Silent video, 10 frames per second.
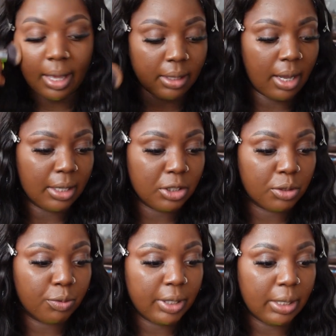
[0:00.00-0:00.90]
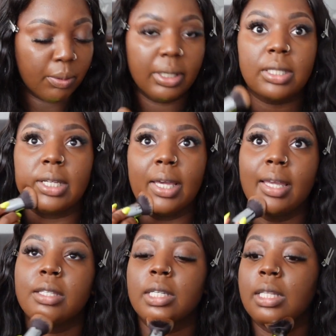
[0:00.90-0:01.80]
And I just really wanted to get
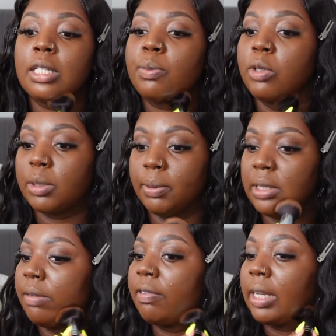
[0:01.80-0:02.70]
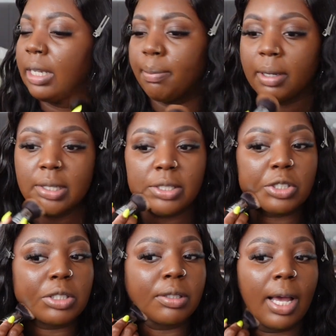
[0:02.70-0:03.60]
into these books specifically because it
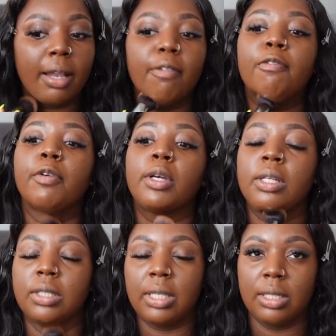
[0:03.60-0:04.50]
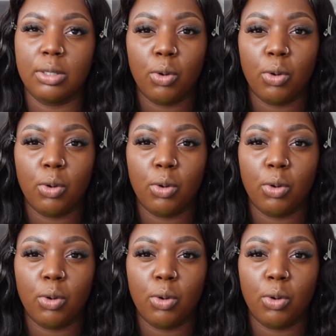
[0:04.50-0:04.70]
just kind of focuses